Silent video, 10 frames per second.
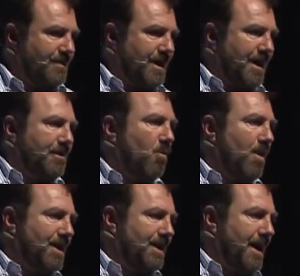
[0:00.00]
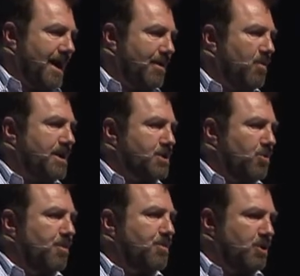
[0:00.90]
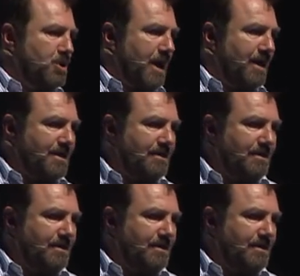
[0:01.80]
in that one day we saw a project